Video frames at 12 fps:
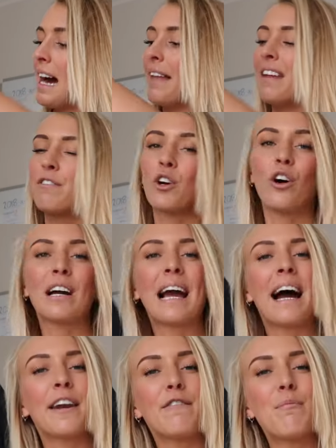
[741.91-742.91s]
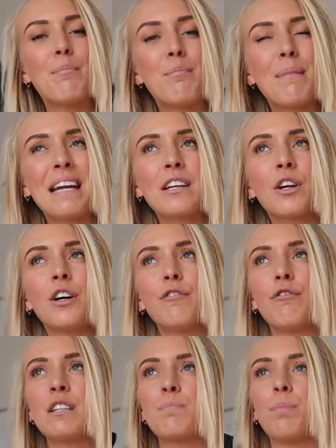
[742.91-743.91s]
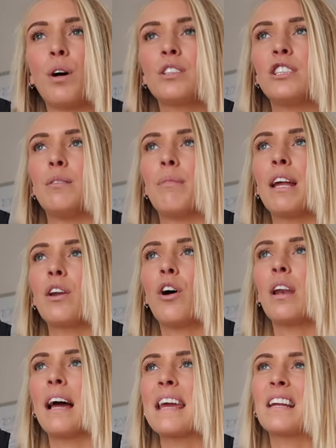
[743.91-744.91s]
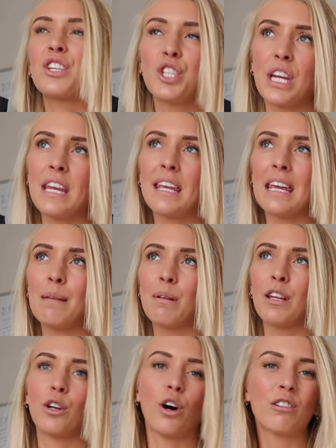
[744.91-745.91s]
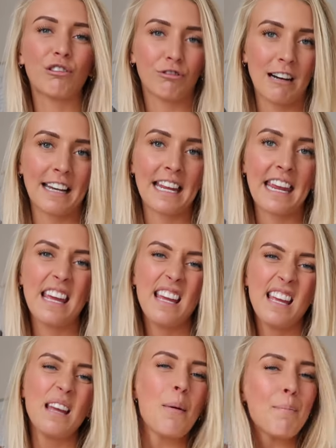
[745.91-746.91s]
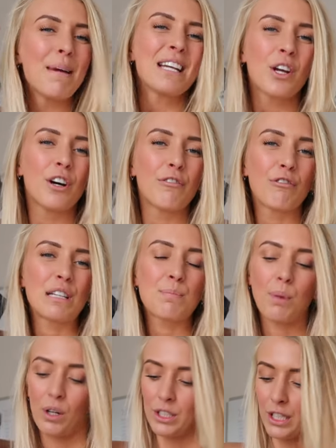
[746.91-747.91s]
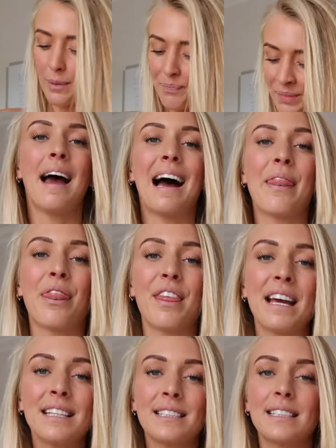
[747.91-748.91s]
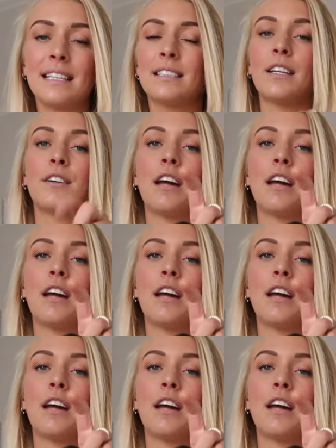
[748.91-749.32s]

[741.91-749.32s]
And they've got a kind of mid-coverage bottom. They're not like cheeky, but they're not granny. Mid-coverage bottom. And this is the